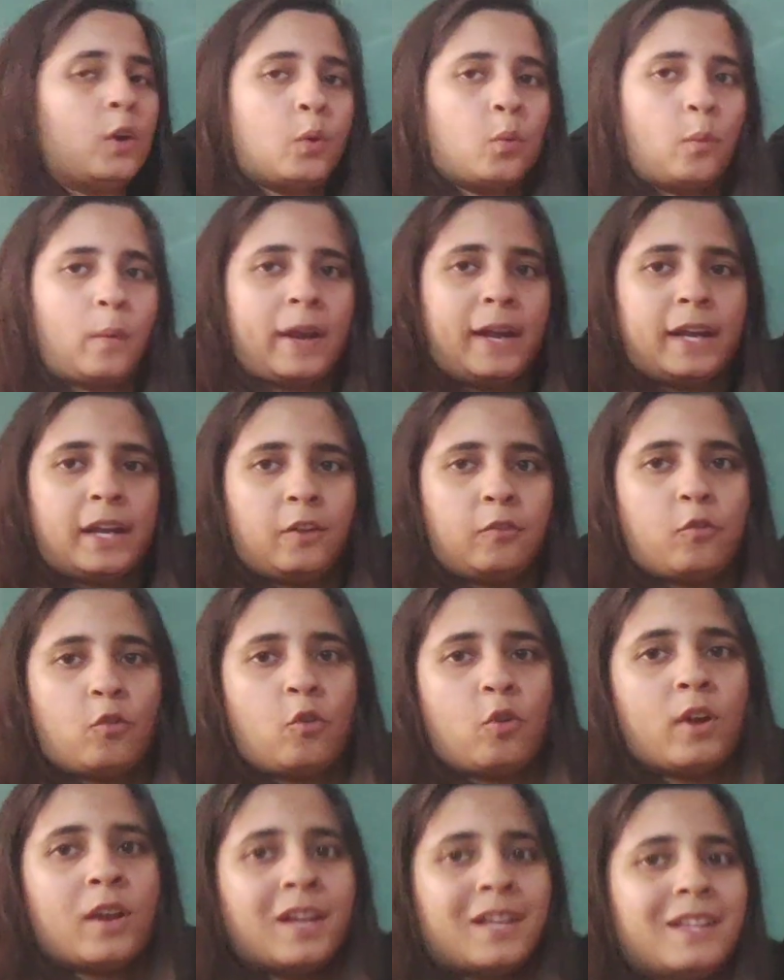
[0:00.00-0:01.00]

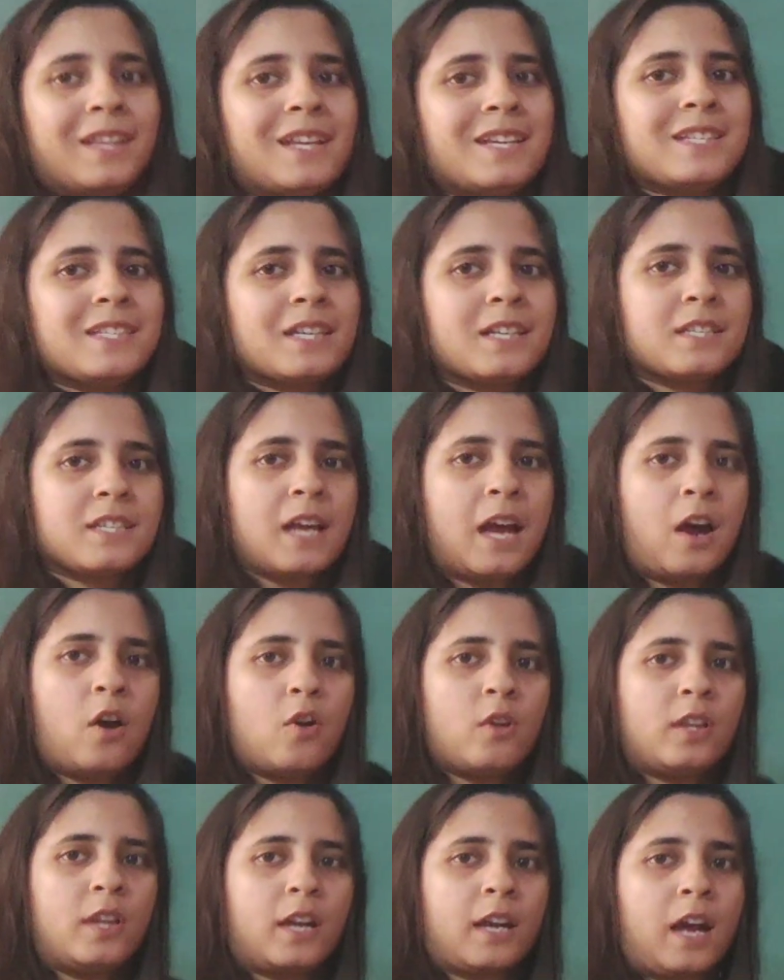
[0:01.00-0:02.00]
24. This is
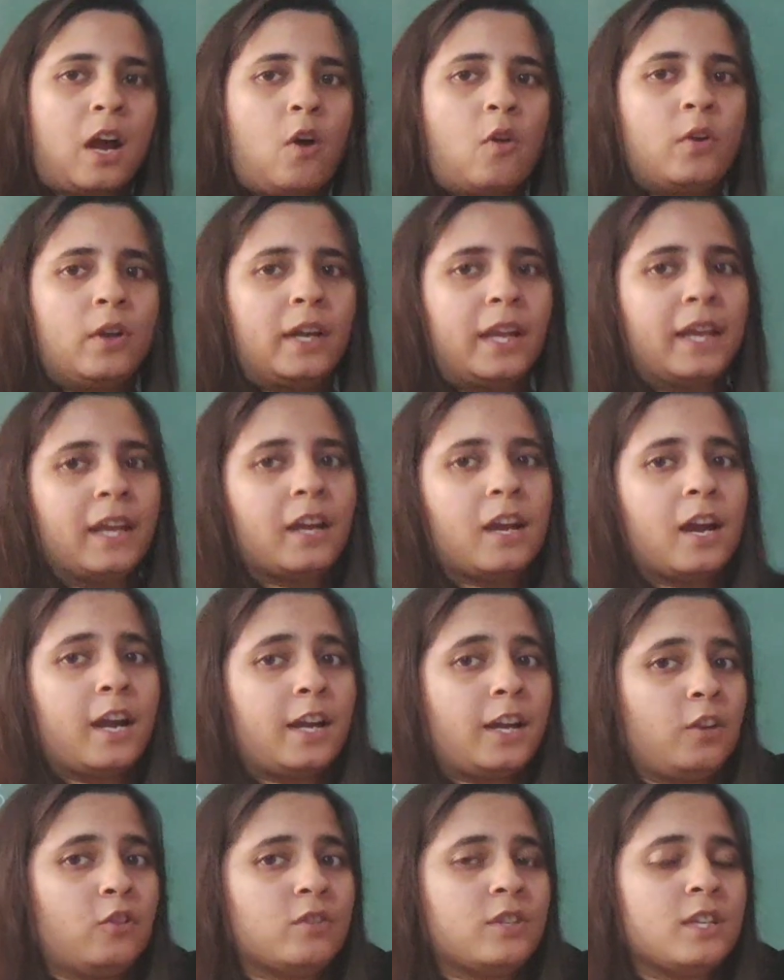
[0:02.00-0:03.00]
how the counting
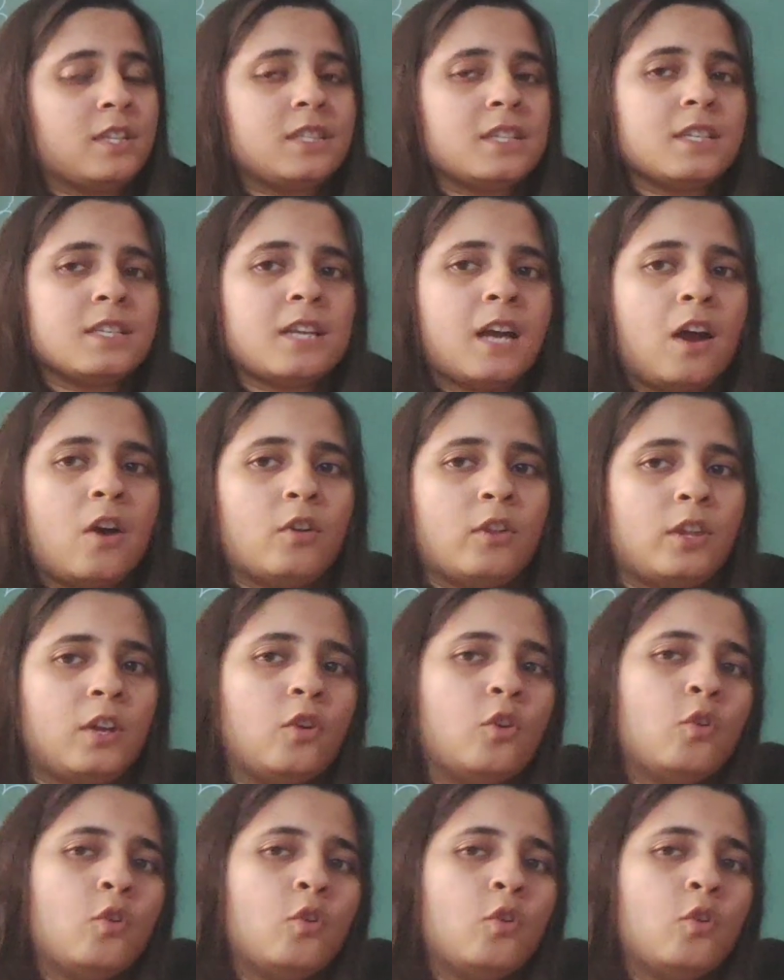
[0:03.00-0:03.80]
continues. This is how the